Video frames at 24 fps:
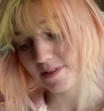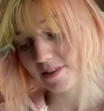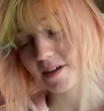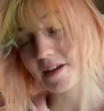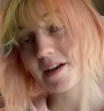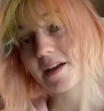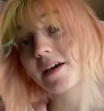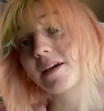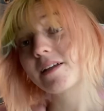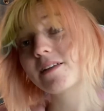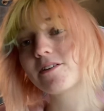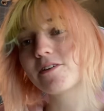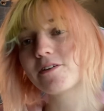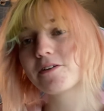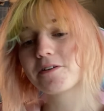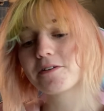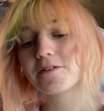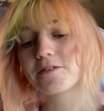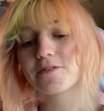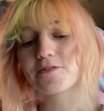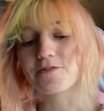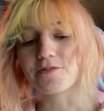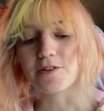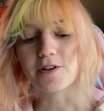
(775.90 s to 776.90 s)
that I
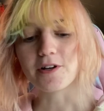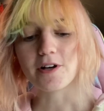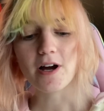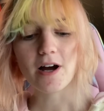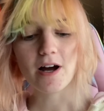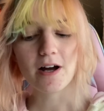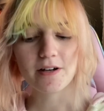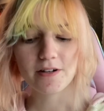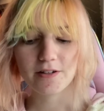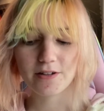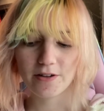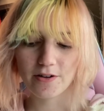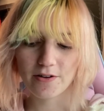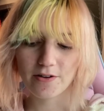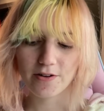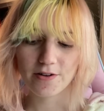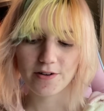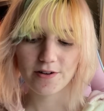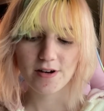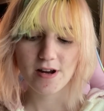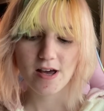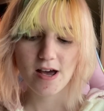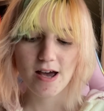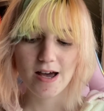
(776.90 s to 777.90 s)
learned for cotton
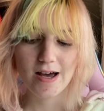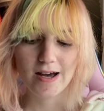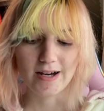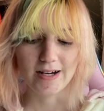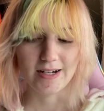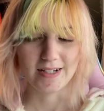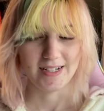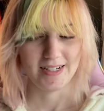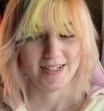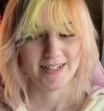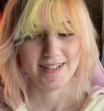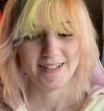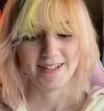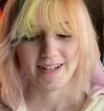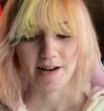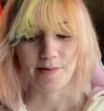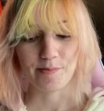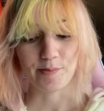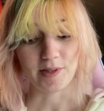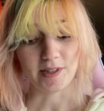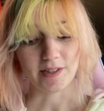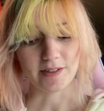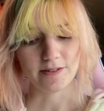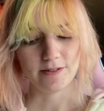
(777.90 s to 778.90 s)
yarn. I'm
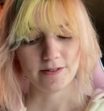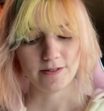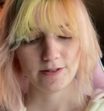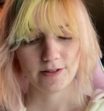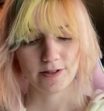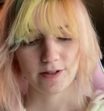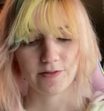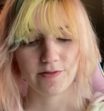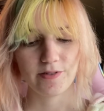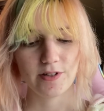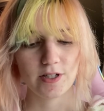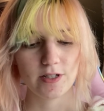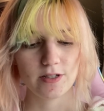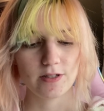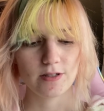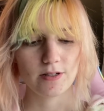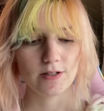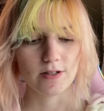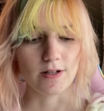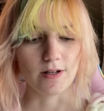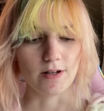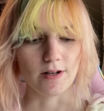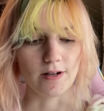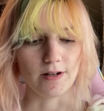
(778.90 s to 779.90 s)
a little nervous
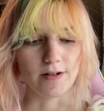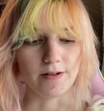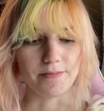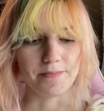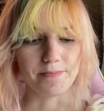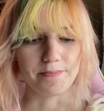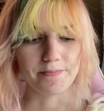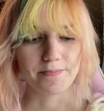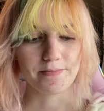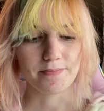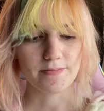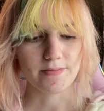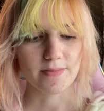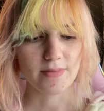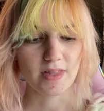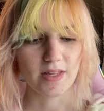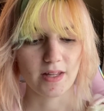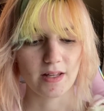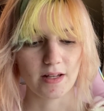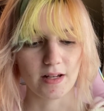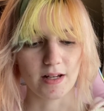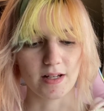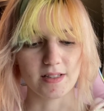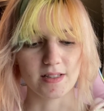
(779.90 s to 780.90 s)
because
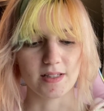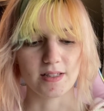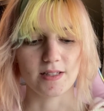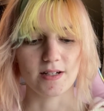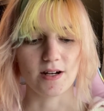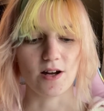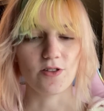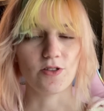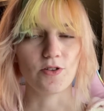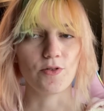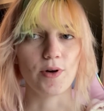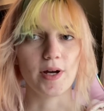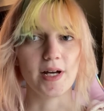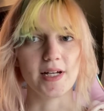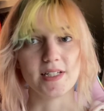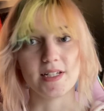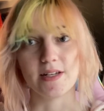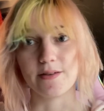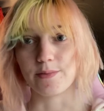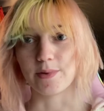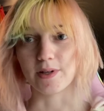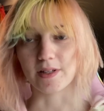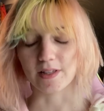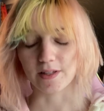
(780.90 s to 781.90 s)
it's not the way I
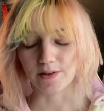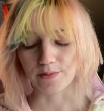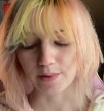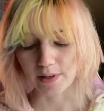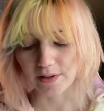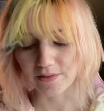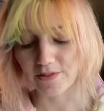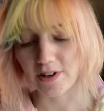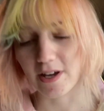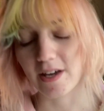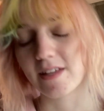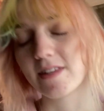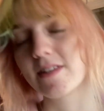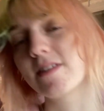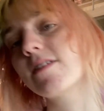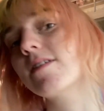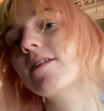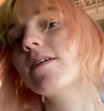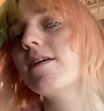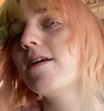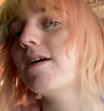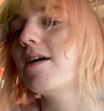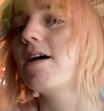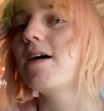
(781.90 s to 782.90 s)
typically weave ends,
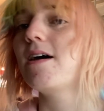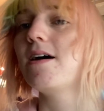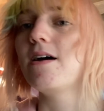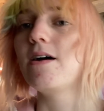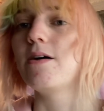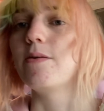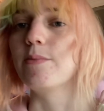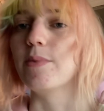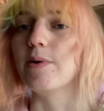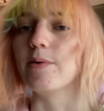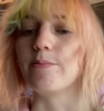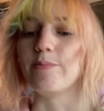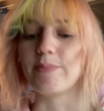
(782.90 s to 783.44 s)
but